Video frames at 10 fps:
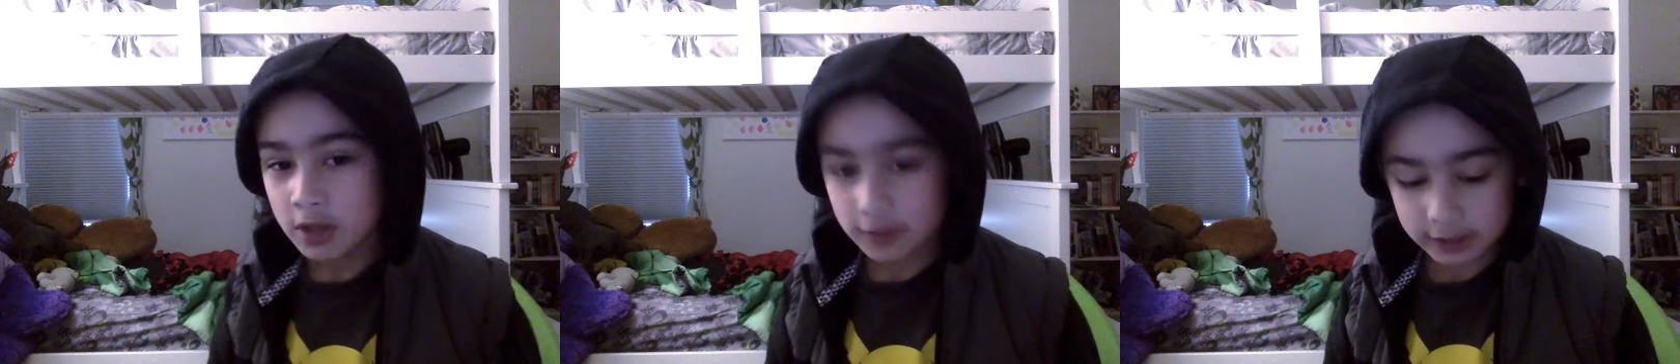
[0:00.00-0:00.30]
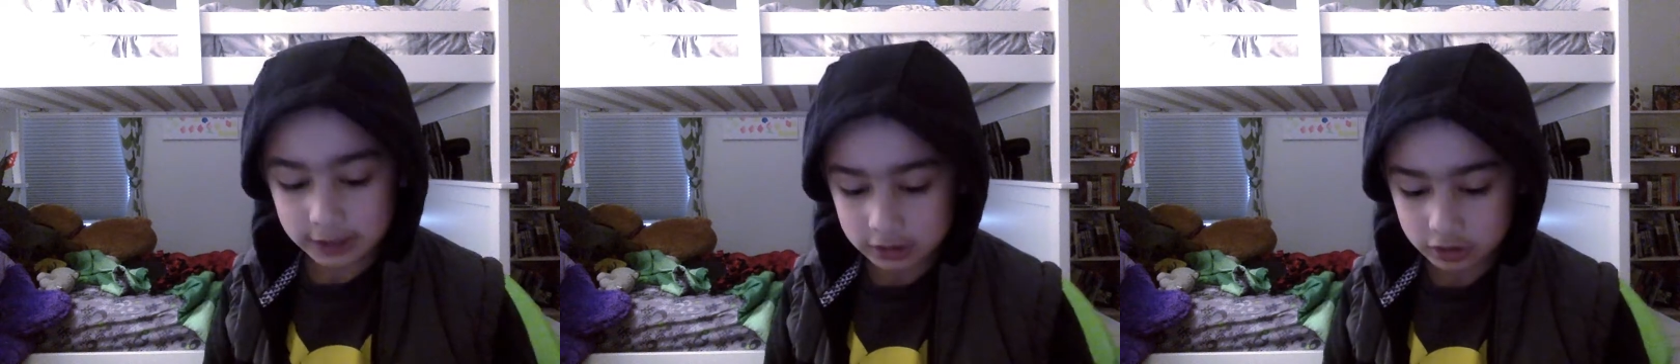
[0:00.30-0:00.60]
they
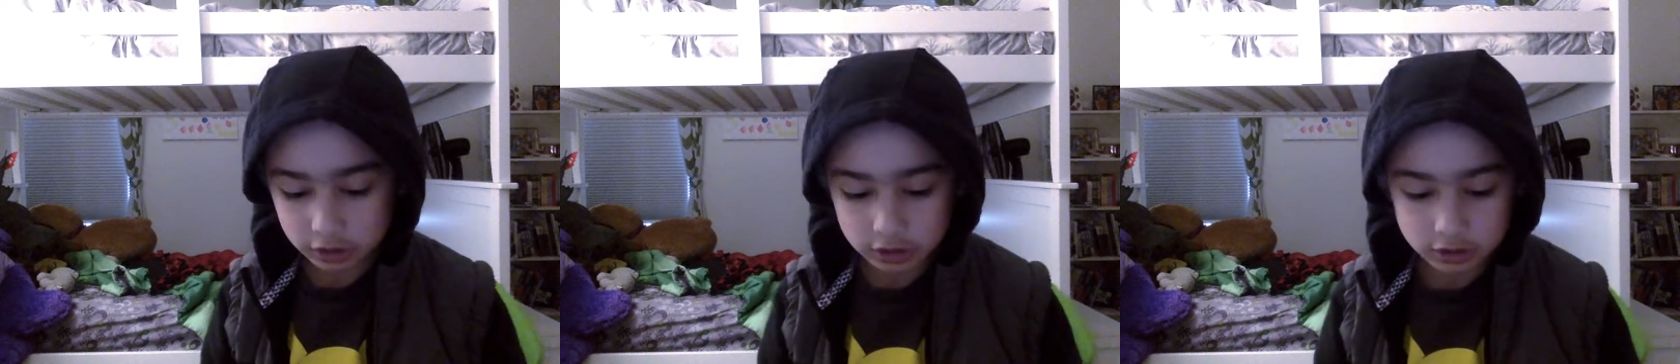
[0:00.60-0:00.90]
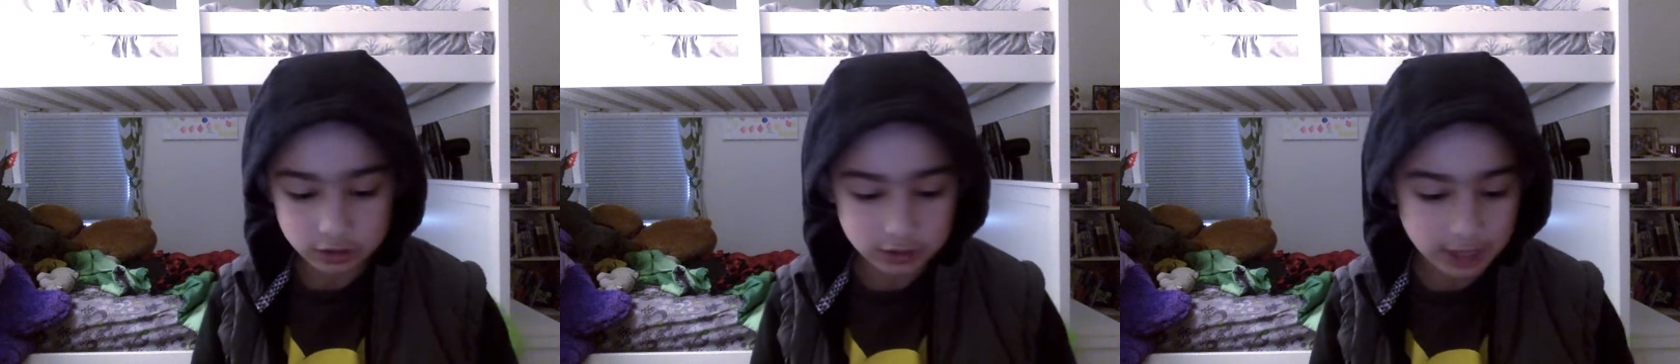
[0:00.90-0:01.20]
get taken
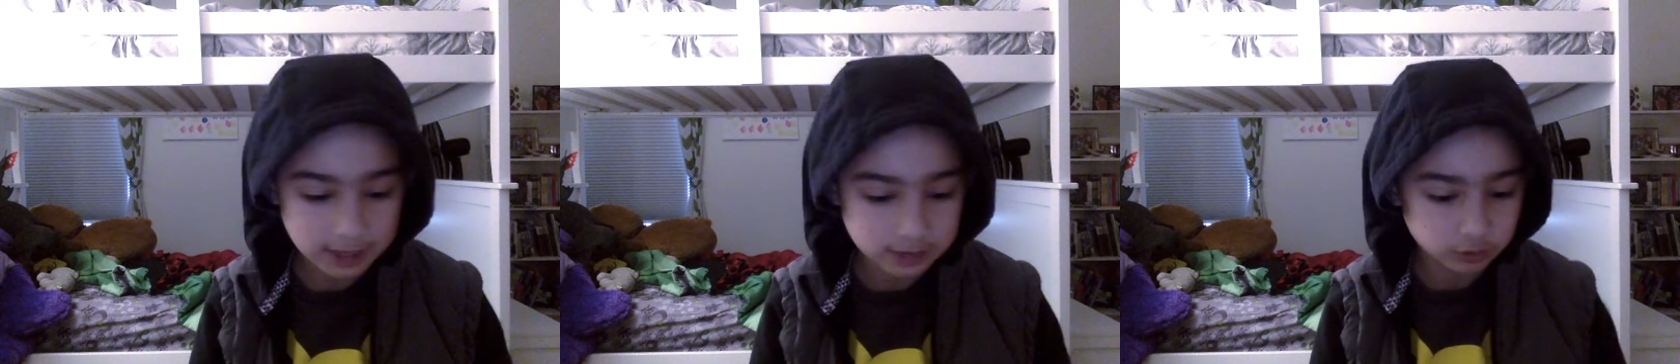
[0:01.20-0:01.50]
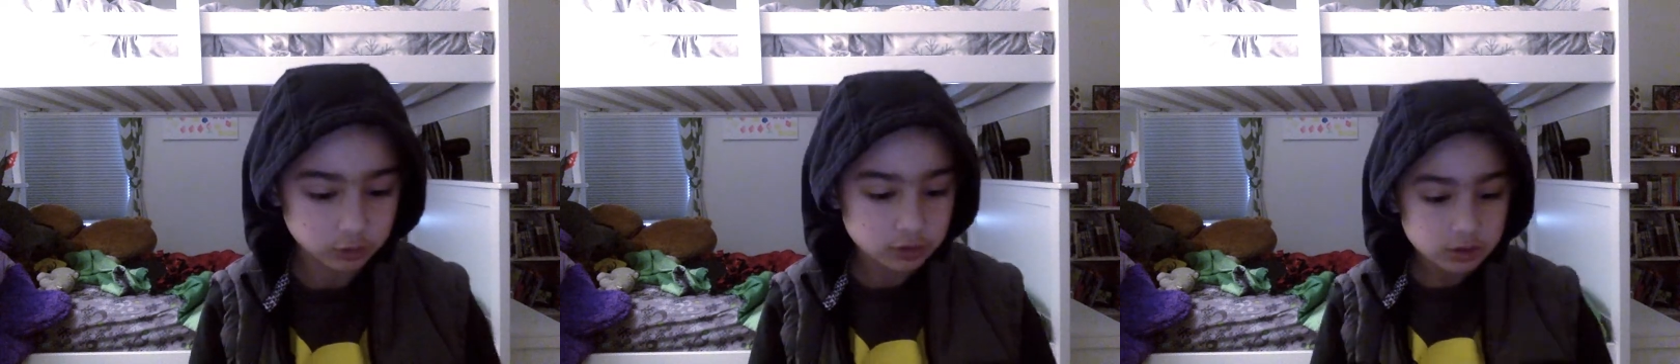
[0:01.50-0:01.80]
to the
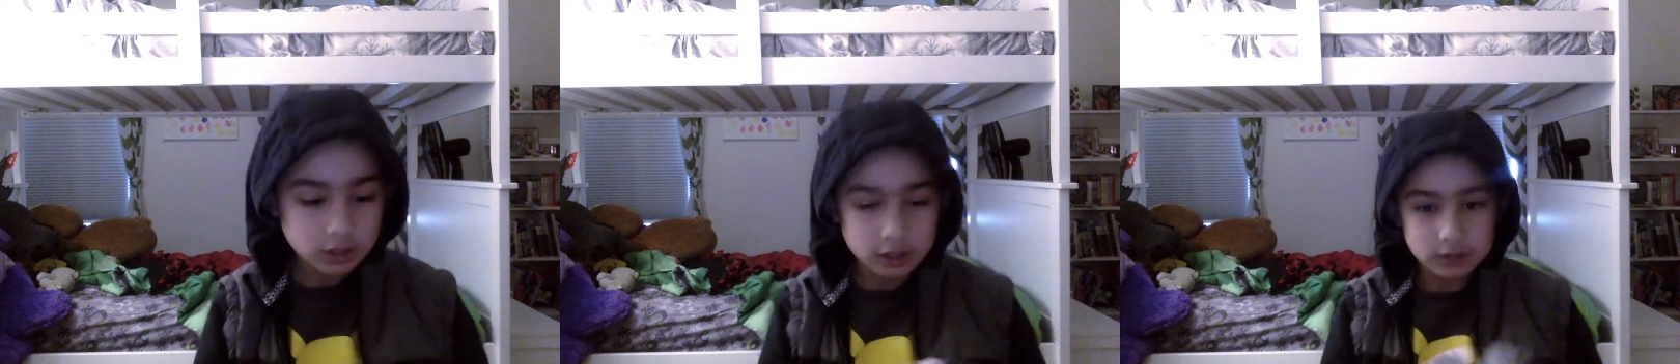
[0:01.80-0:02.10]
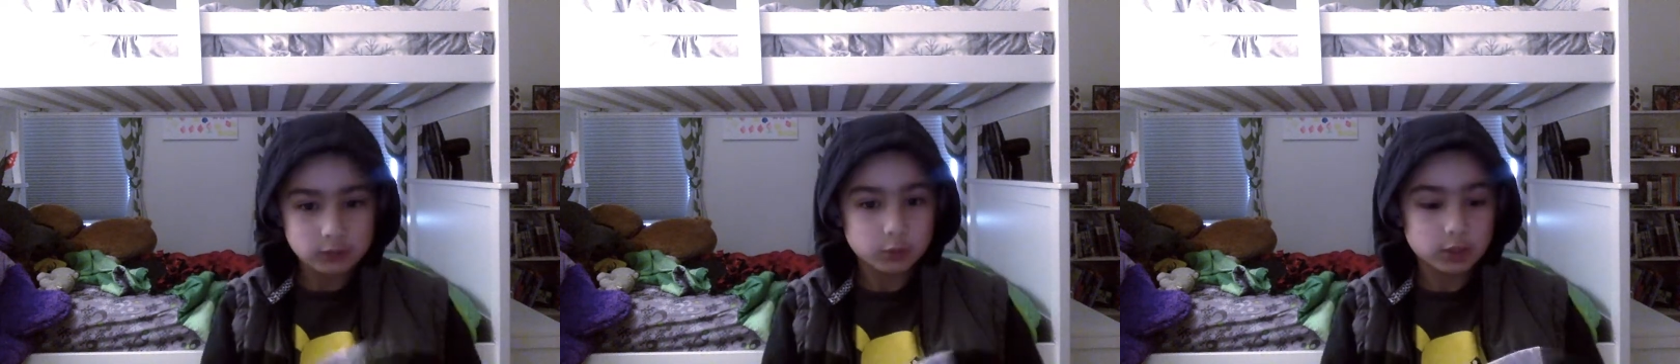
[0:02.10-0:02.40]
castle
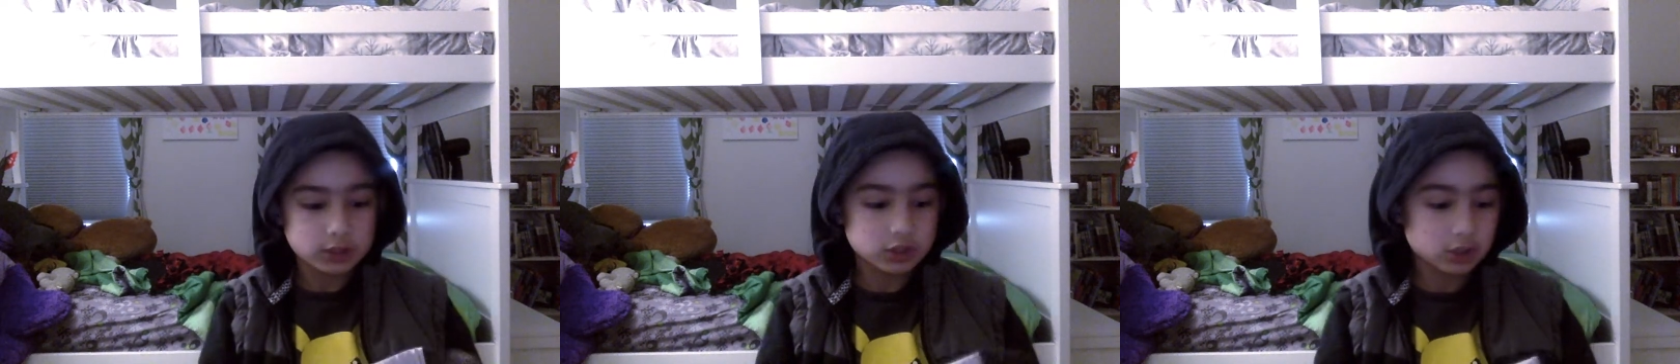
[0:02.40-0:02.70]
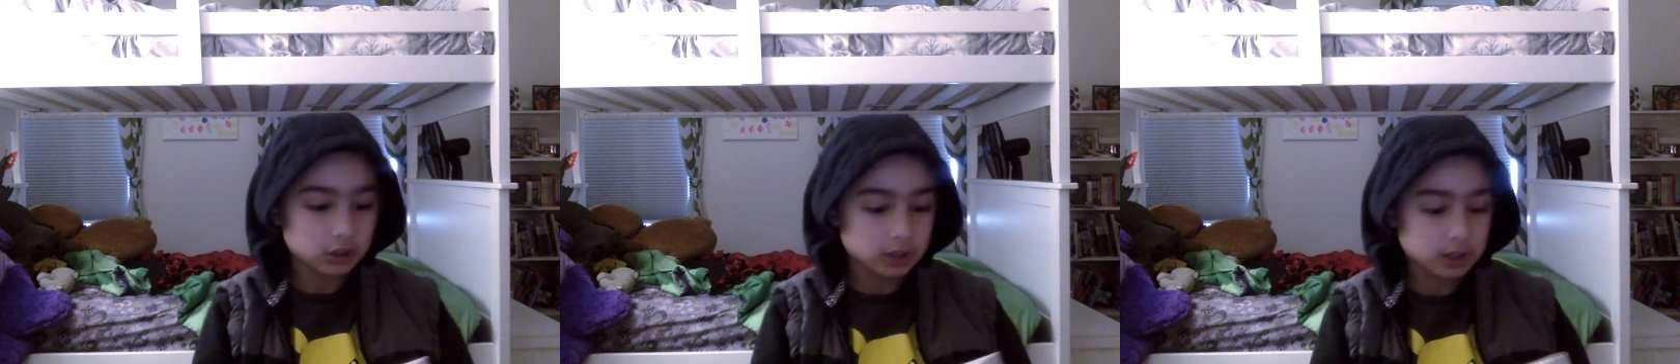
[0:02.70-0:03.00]
of Queen
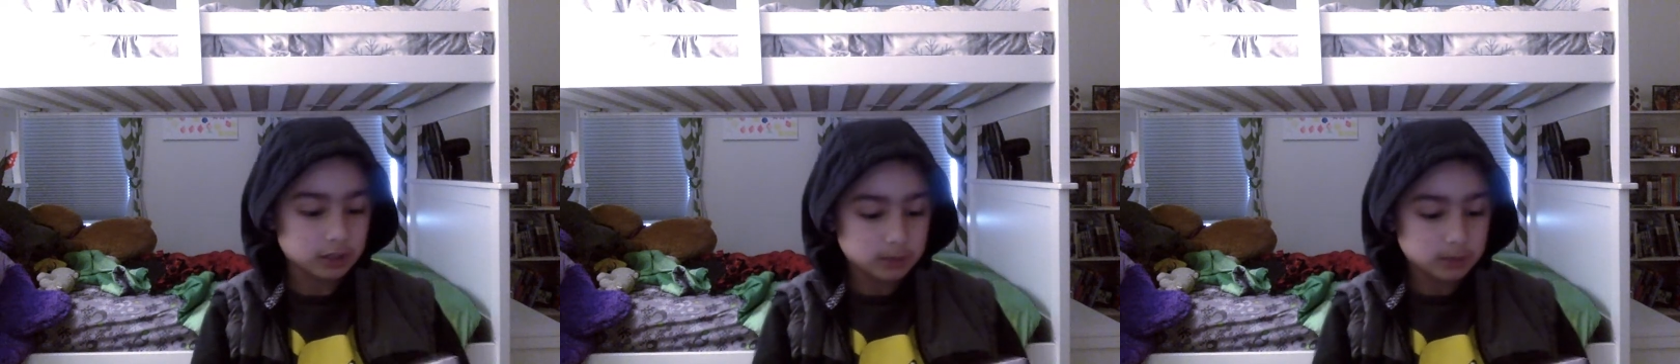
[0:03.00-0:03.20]
Scarlet's